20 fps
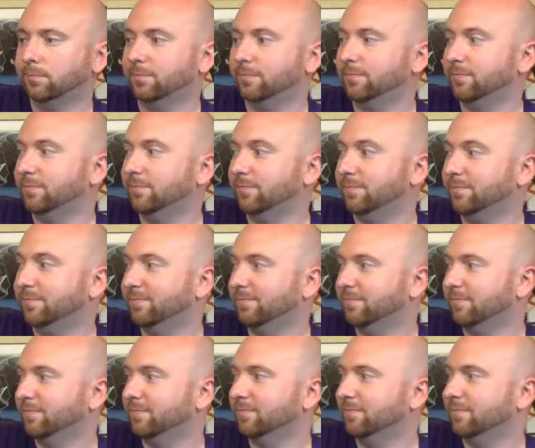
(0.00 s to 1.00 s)

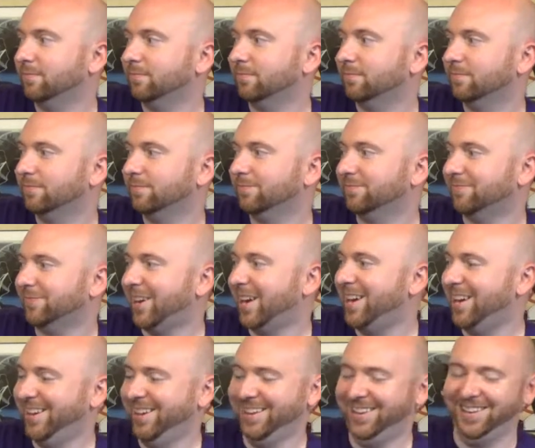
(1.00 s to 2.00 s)

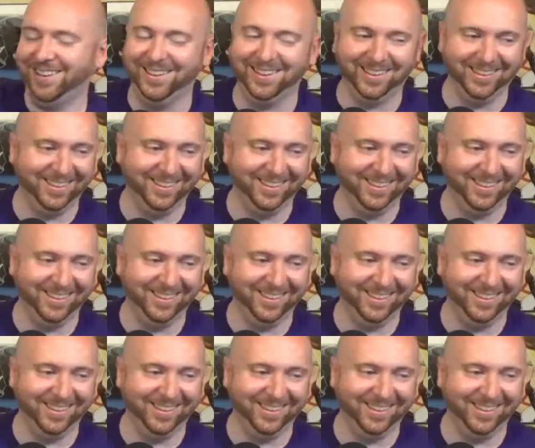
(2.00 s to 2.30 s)
This person isn't speaking.